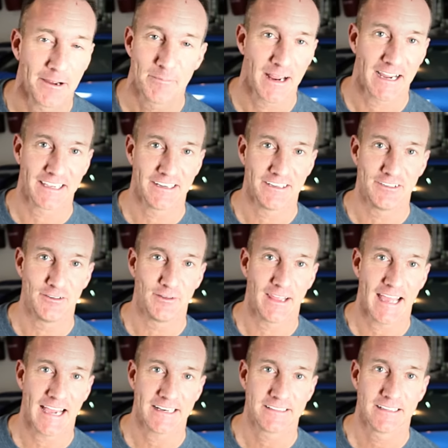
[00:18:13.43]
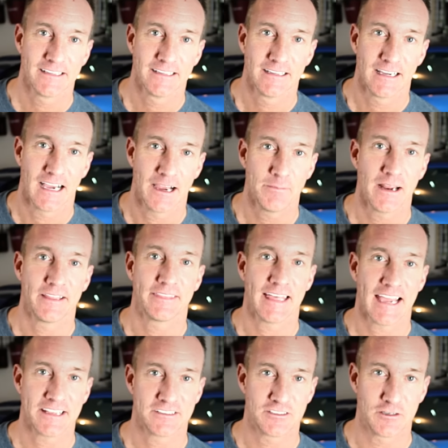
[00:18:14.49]
I'm not gonna do that. I'm not
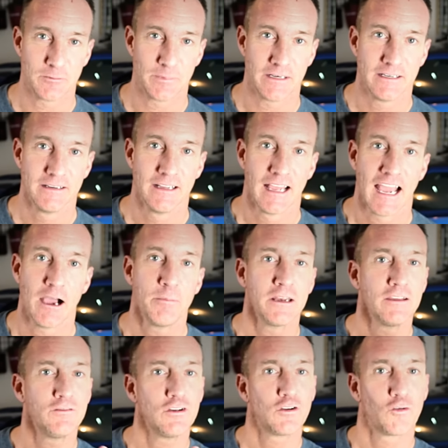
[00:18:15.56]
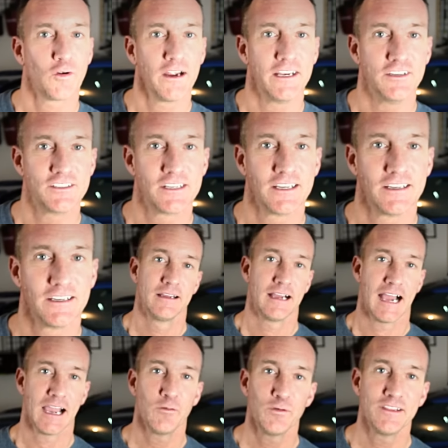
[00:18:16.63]
that stupid. How many of you cringed?
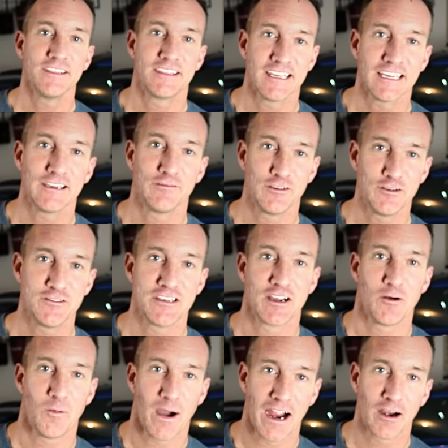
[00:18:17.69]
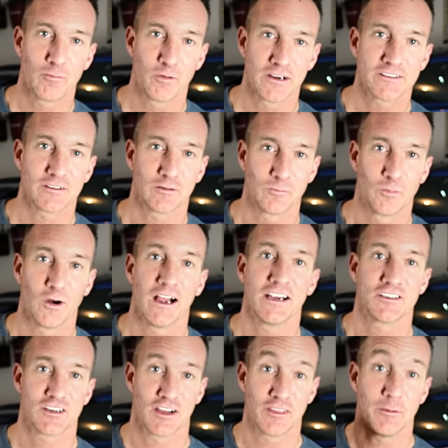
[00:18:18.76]
I wouldn't think of using a wire bristled
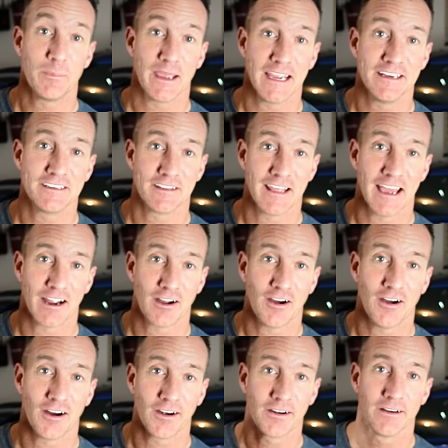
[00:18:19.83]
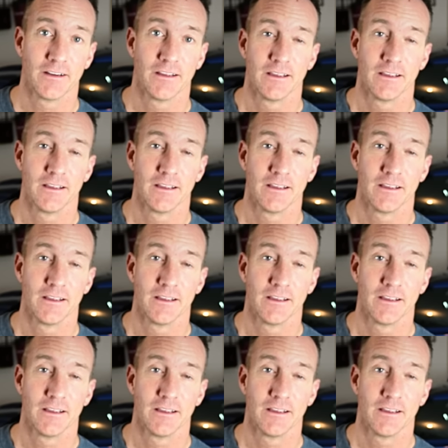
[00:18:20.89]
brush on the paint of that car.